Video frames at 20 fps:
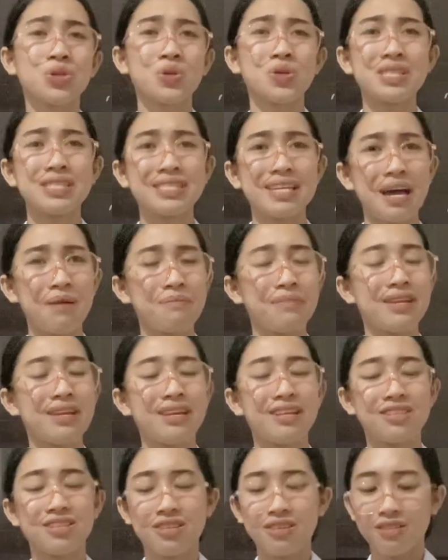to
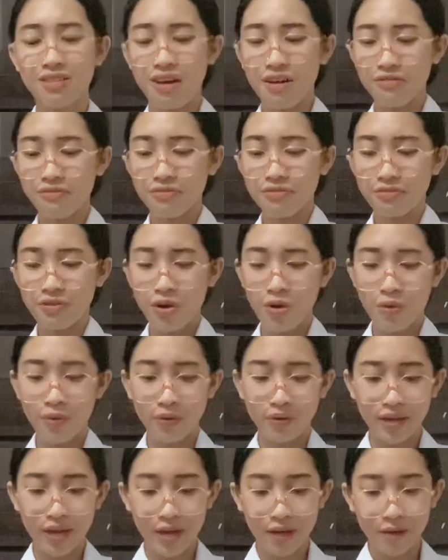contaminate the glove.
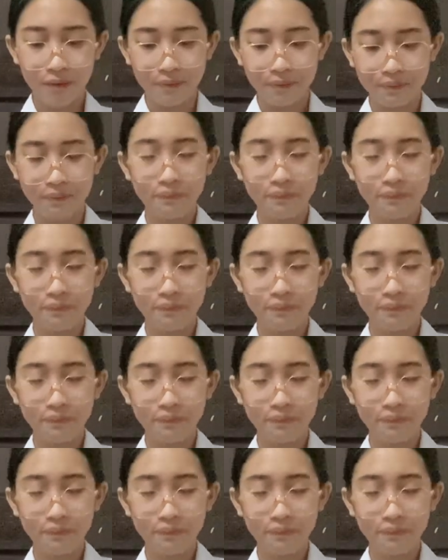Okay.